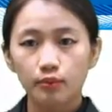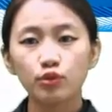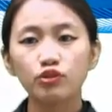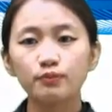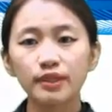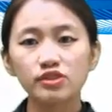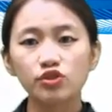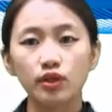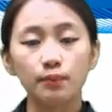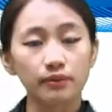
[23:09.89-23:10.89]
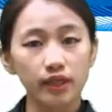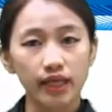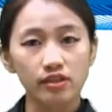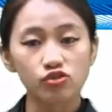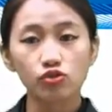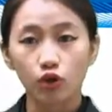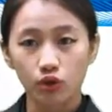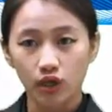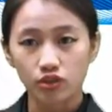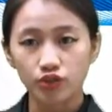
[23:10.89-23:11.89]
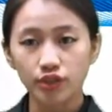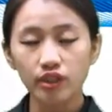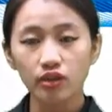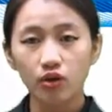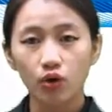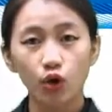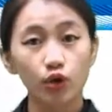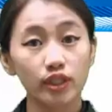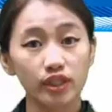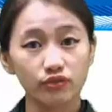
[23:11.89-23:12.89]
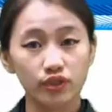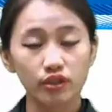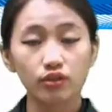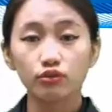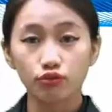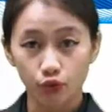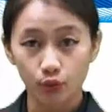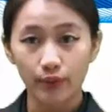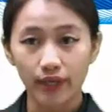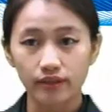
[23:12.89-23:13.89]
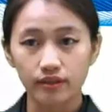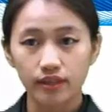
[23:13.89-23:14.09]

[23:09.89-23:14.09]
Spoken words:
movement to a place or country, or even for bed.